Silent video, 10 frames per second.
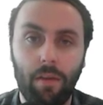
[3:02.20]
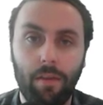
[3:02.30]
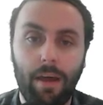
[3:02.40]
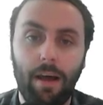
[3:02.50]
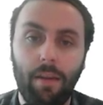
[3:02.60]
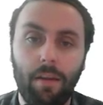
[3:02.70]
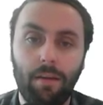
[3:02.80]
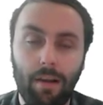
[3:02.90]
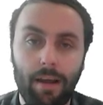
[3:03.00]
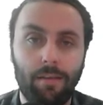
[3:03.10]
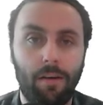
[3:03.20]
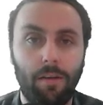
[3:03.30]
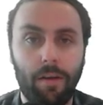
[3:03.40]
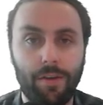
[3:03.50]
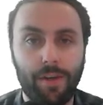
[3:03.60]
than the lay side
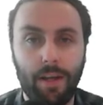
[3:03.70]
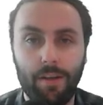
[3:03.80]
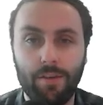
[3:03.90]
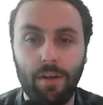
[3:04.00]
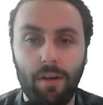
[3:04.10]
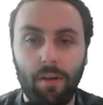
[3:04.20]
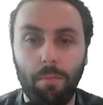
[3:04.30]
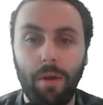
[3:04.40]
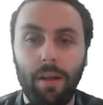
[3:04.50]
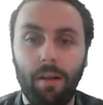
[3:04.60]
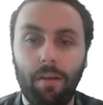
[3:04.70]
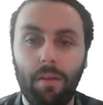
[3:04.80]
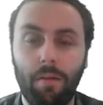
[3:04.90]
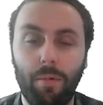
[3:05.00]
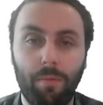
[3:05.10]
in the exchange, meaning
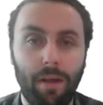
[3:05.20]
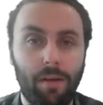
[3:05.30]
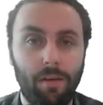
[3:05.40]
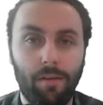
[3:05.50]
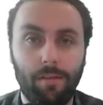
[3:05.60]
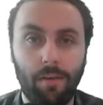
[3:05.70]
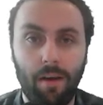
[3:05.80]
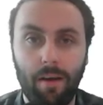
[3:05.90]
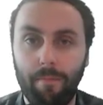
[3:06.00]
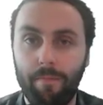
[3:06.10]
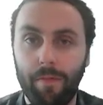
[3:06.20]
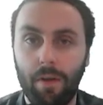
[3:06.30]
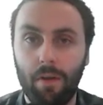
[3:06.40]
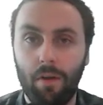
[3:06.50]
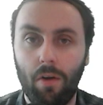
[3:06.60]
that the bookmakers'
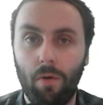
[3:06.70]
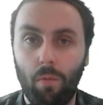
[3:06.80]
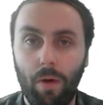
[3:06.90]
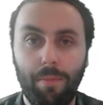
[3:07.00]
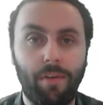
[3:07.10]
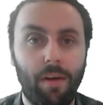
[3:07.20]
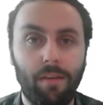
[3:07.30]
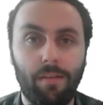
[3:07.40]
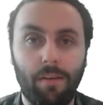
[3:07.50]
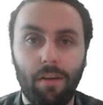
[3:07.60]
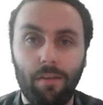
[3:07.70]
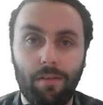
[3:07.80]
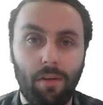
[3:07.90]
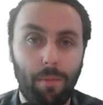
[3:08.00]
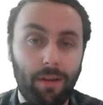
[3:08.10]
websites are
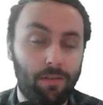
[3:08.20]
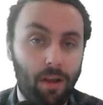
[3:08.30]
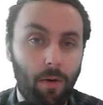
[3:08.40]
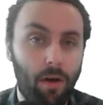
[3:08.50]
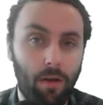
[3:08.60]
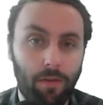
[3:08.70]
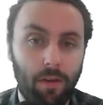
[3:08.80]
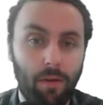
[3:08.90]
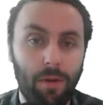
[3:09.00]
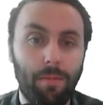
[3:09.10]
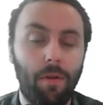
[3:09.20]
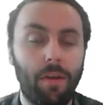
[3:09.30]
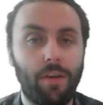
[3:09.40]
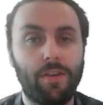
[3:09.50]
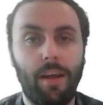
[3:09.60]
just a bit slower than the people on the
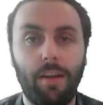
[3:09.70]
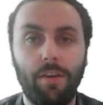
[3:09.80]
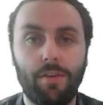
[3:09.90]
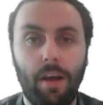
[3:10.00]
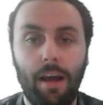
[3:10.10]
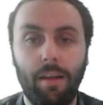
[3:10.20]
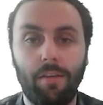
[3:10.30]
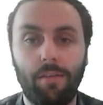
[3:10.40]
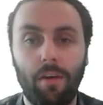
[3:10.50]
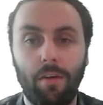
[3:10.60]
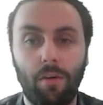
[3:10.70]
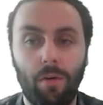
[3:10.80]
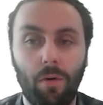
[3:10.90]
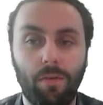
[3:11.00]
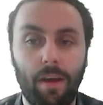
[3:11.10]
exchange, and so you're